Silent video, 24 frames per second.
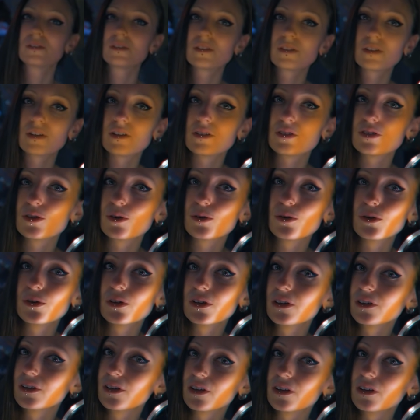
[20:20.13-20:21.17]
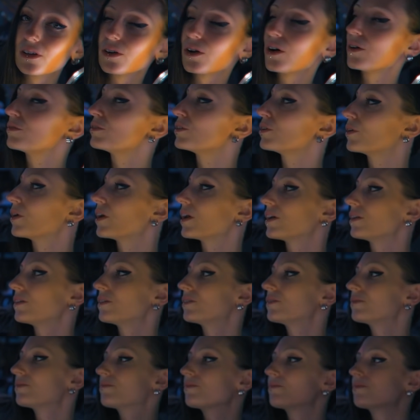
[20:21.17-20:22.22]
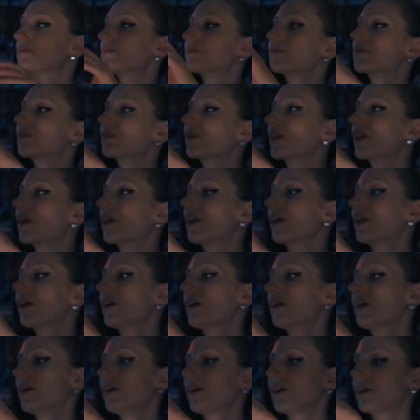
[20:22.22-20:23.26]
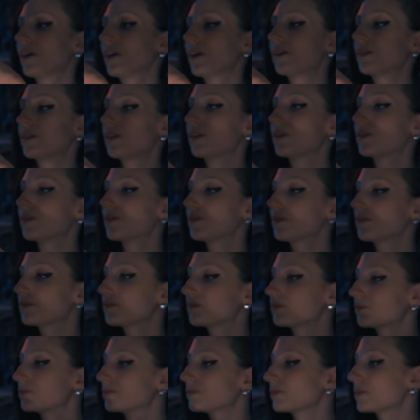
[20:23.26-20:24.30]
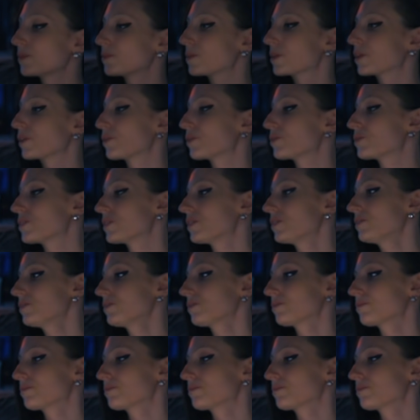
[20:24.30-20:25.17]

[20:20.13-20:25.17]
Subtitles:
That's how you can get it off your head. And then close it.